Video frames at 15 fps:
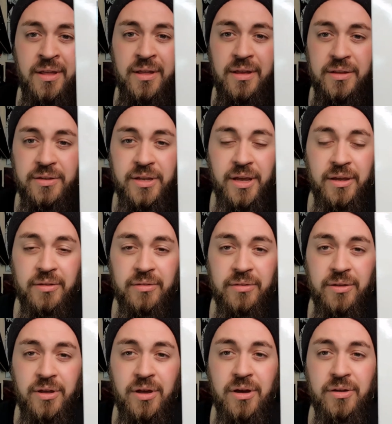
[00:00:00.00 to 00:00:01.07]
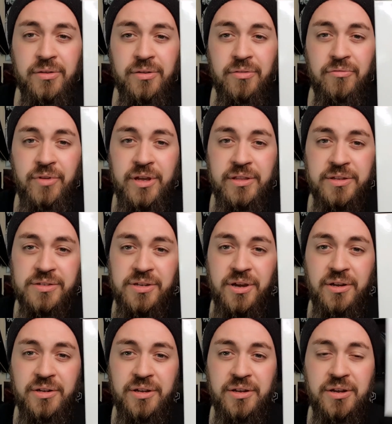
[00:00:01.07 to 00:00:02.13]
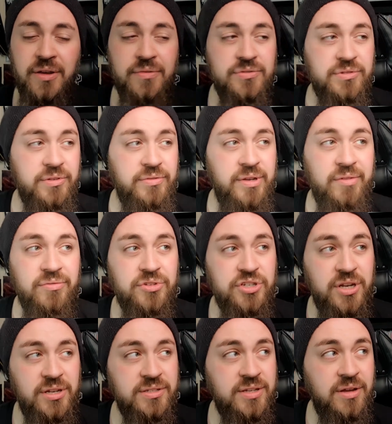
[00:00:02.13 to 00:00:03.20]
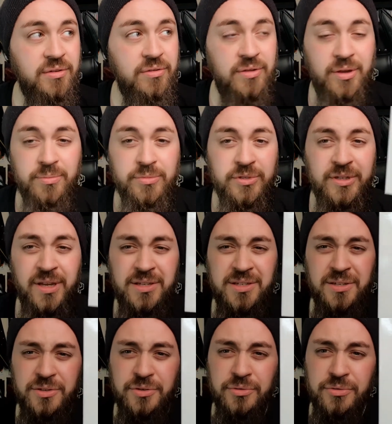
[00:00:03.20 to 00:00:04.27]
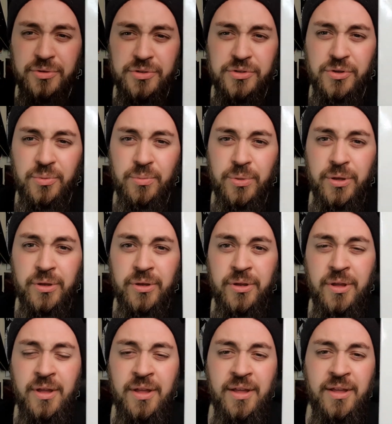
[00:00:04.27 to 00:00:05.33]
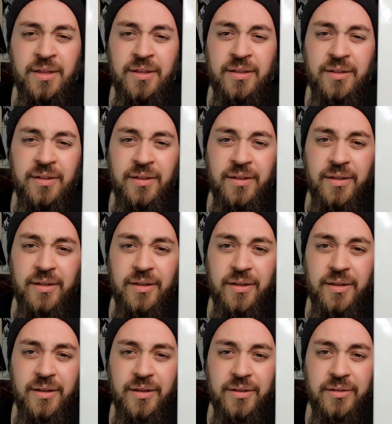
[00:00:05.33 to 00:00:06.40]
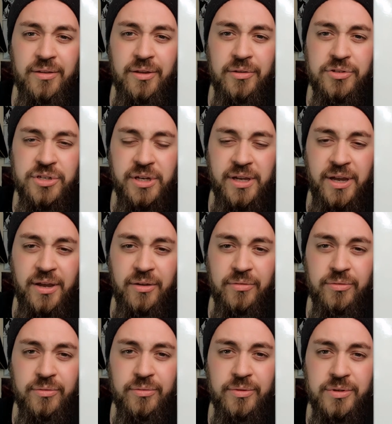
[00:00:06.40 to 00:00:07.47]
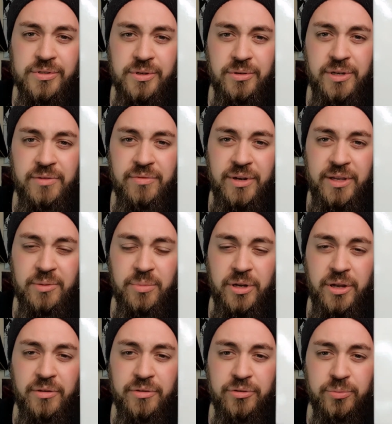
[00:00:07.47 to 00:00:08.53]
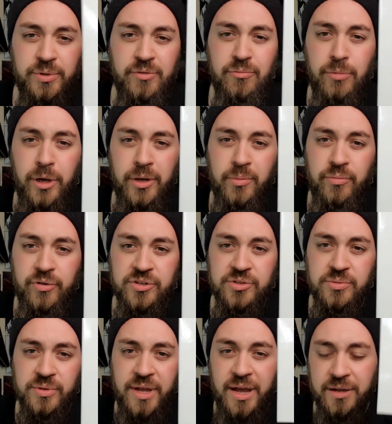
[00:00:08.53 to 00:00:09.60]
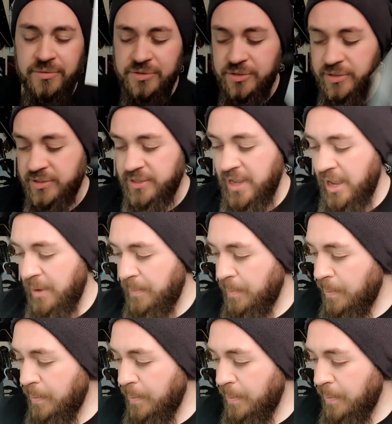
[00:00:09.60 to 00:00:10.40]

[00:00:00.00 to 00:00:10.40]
and yeah, can't rate this highly enough. So if you haven't checked out, I'm guessing it's called the Sombre, go check it out, because I'll leave a link below, and you'll be well impressed with that. So there's that.